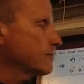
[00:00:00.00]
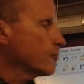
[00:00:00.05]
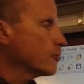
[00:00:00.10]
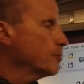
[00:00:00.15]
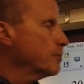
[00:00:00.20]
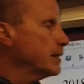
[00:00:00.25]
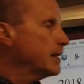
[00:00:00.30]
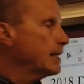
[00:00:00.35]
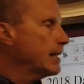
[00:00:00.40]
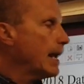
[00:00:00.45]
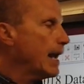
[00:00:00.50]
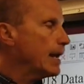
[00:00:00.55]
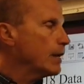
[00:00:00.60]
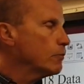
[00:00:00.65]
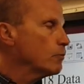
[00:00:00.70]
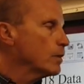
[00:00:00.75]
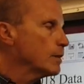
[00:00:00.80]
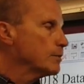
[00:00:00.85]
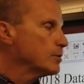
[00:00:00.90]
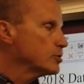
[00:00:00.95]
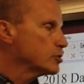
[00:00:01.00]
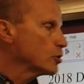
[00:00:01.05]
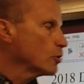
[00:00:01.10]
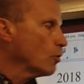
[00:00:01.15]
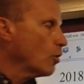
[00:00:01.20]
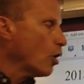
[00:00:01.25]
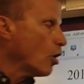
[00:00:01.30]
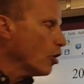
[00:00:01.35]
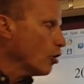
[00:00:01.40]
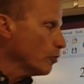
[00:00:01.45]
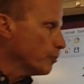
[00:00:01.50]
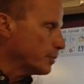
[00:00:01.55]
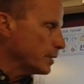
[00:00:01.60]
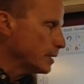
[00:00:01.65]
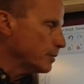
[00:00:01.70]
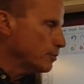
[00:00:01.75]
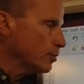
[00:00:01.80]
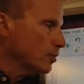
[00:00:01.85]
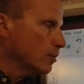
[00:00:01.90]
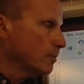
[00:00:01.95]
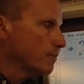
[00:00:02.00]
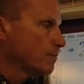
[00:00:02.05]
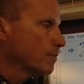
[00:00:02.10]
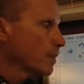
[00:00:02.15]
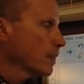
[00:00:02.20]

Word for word: for men and women, so all people.